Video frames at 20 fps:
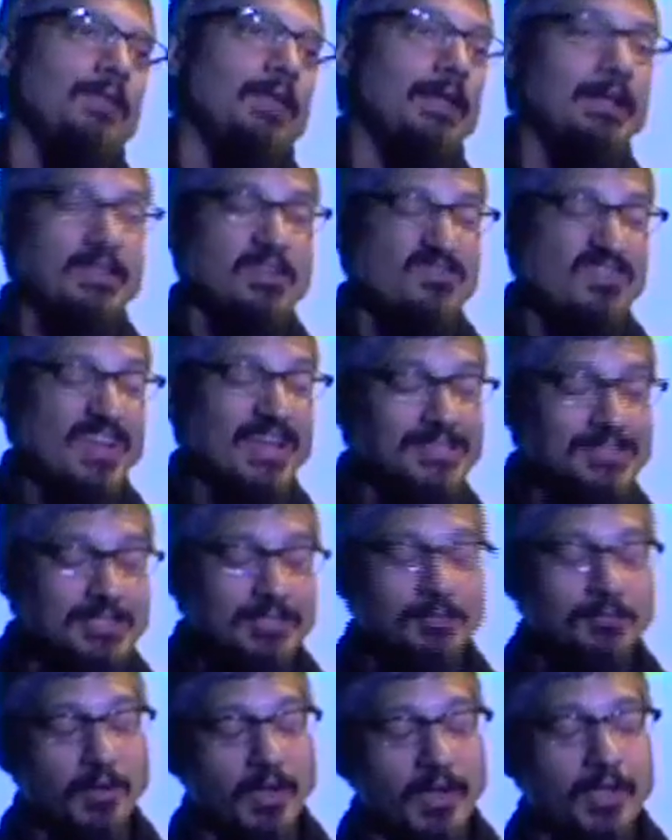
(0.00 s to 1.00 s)
and
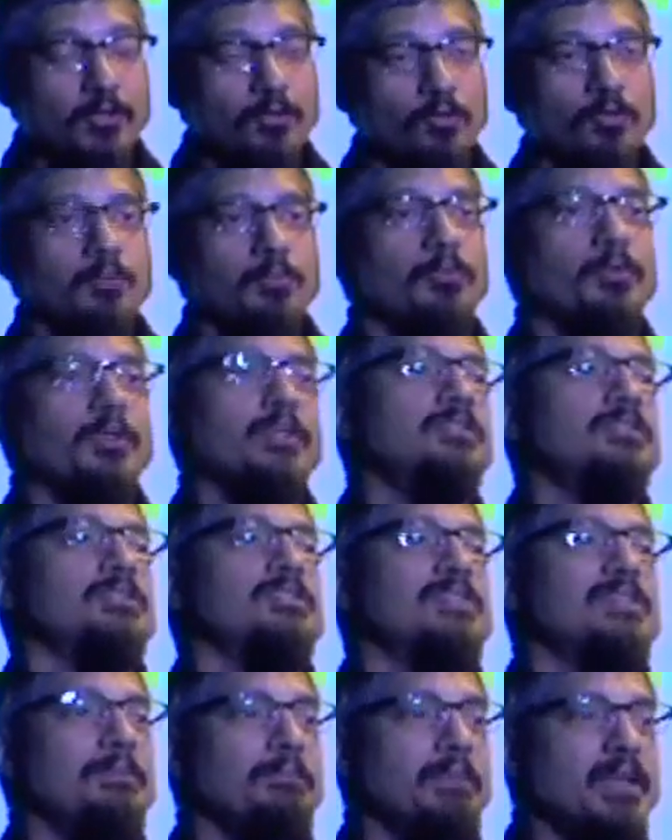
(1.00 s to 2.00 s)
invented by
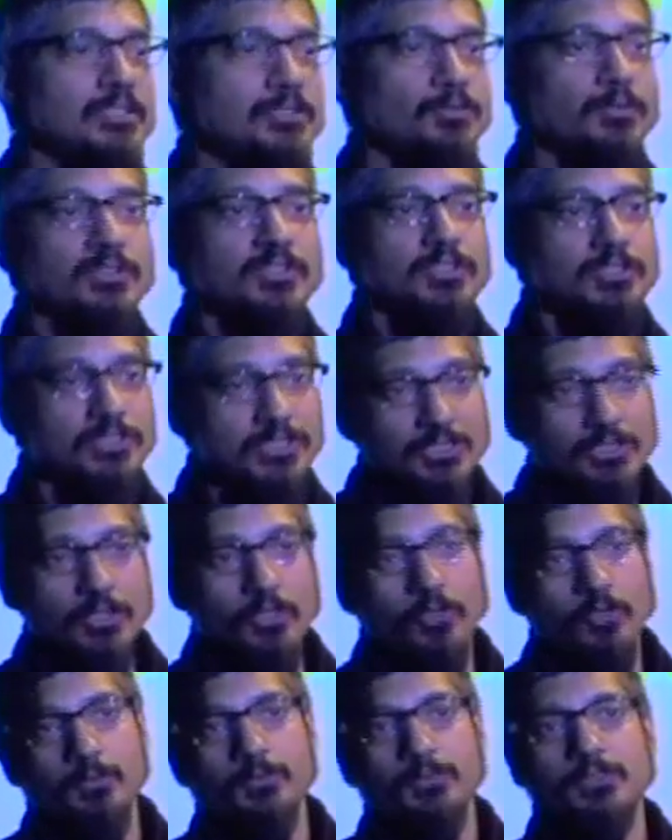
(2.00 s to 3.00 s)
corporations that messed with the
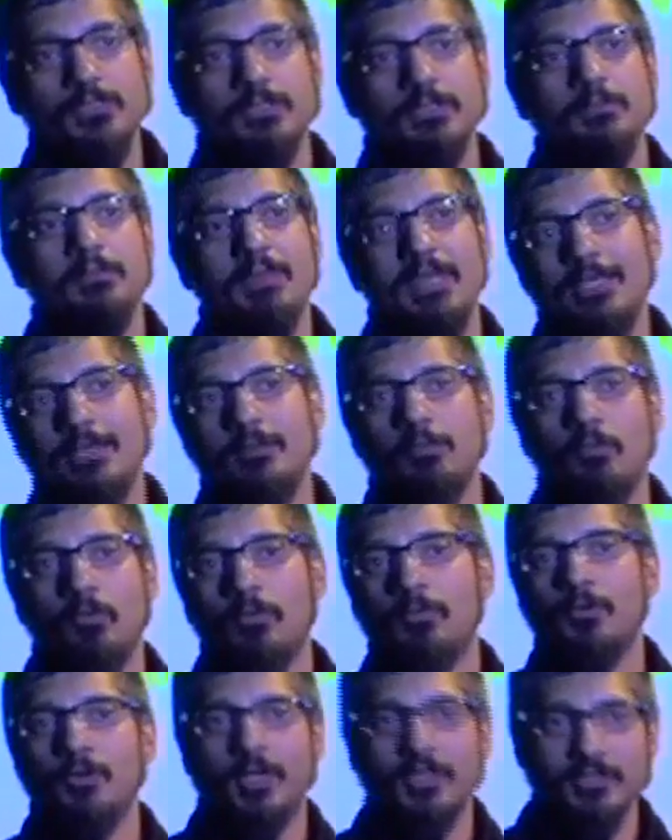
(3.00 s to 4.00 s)
genome to make
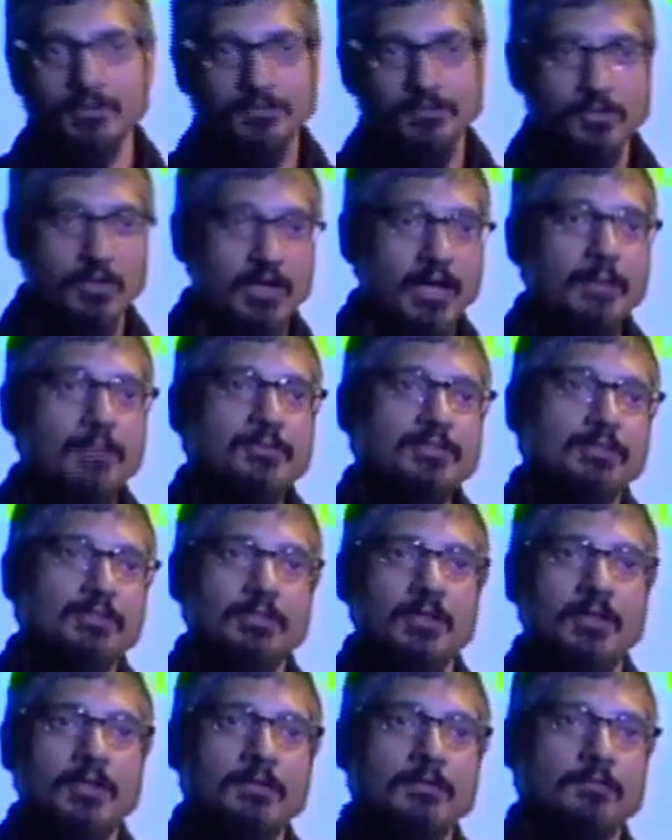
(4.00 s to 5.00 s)
more productive crops and
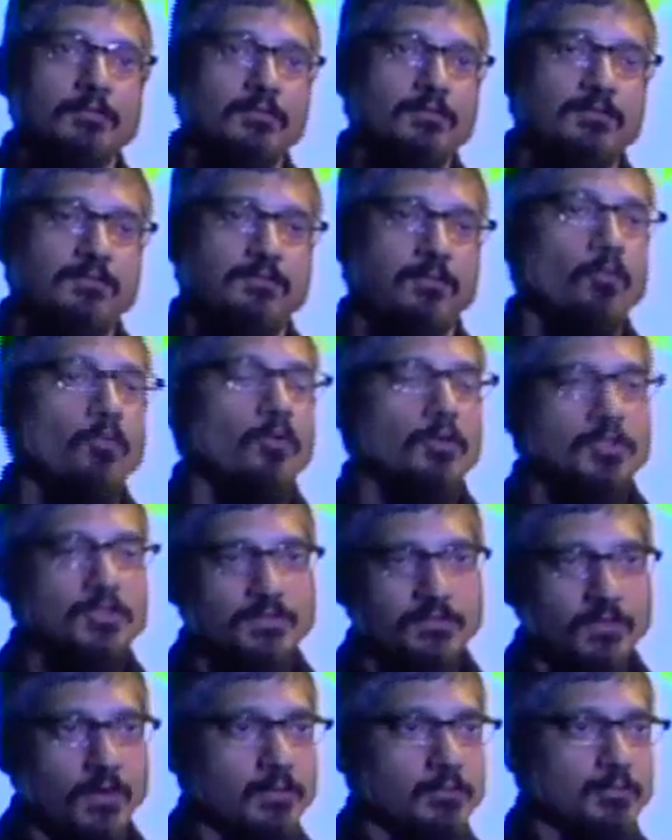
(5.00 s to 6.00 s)
then
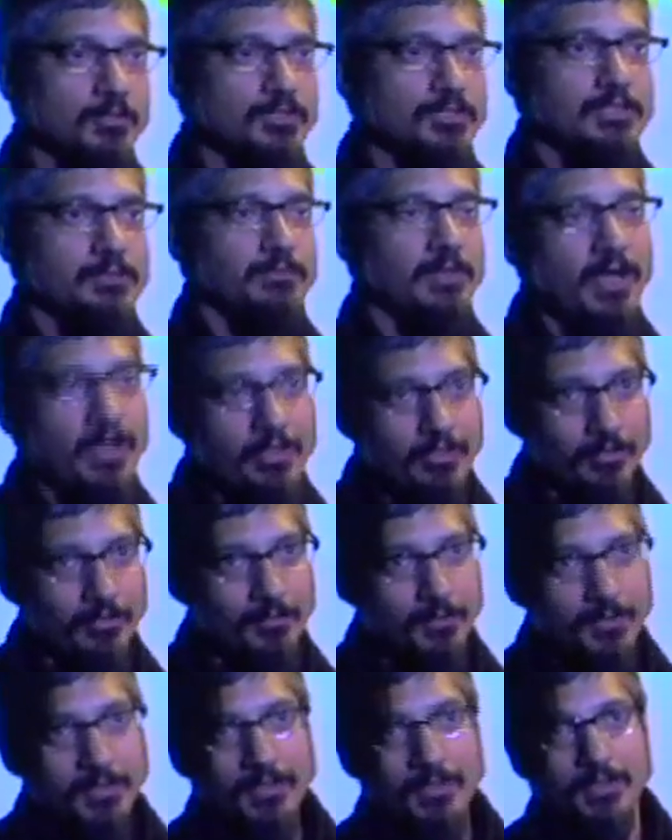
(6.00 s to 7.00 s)
force farmers to buy them.